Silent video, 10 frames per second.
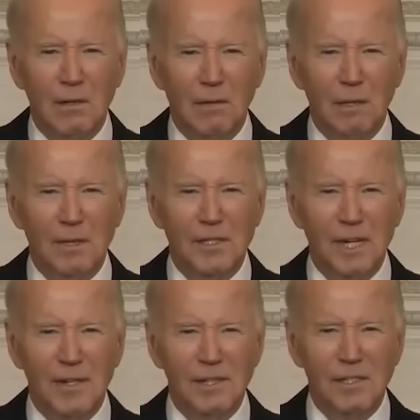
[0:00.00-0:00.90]
Well, let me
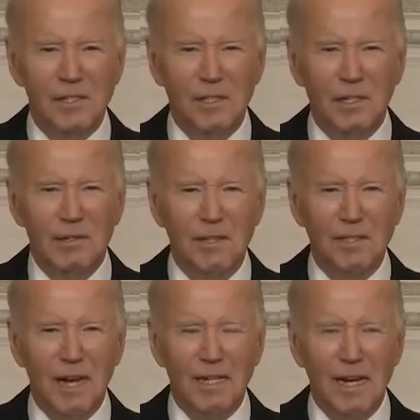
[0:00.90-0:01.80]
say this as clearly as
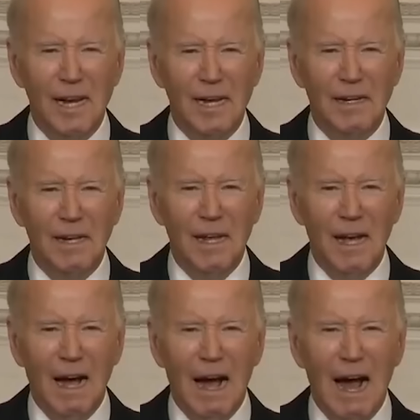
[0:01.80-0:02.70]
I can.
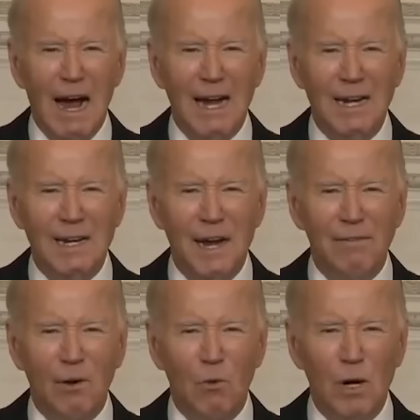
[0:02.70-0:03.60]
I
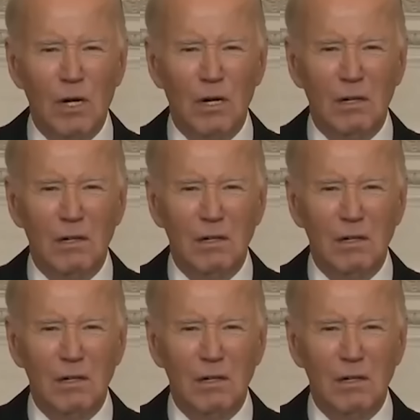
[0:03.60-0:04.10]
never will.